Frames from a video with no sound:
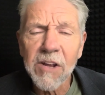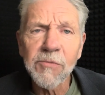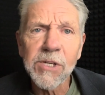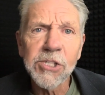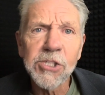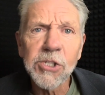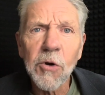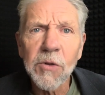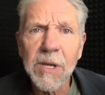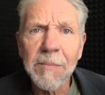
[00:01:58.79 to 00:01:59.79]
if we
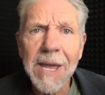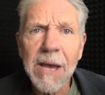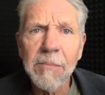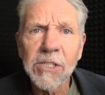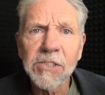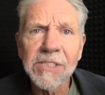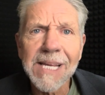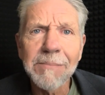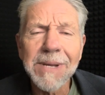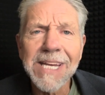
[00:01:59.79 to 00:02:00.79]
show them how much
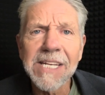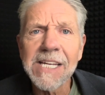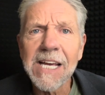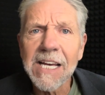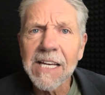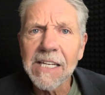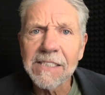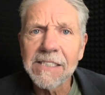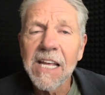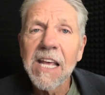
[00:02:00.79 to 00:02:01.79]
they mean to
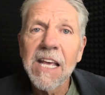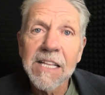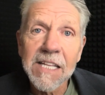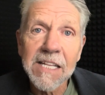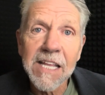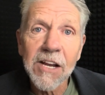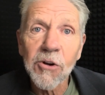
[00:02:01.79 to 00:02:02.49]
us, then they're